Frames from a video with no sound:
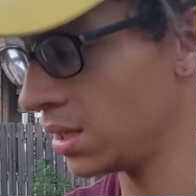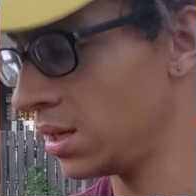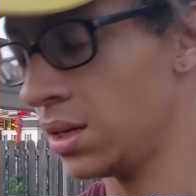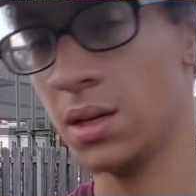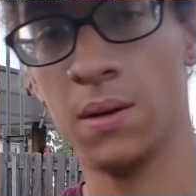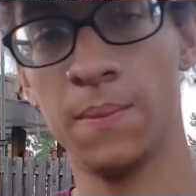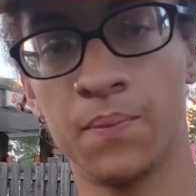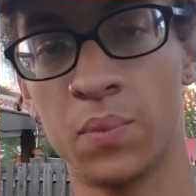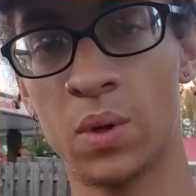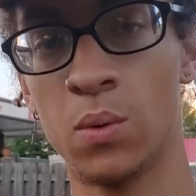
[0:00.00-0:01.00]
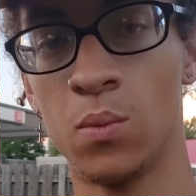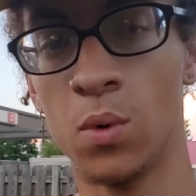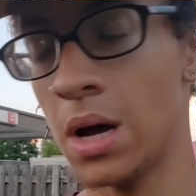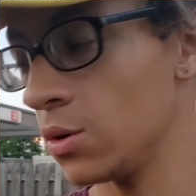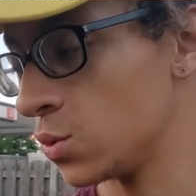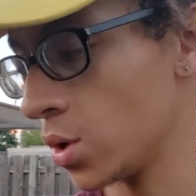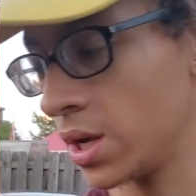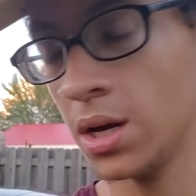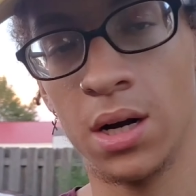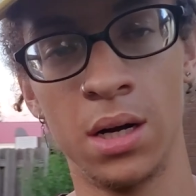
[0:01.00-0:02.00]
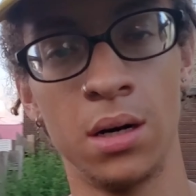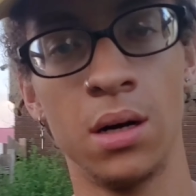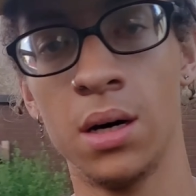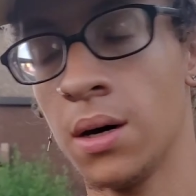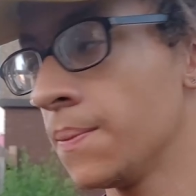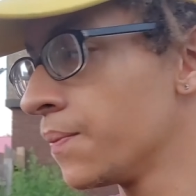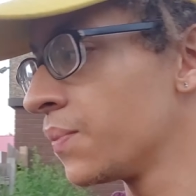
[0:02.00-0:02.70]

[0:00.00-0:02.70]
the what I was working on uh,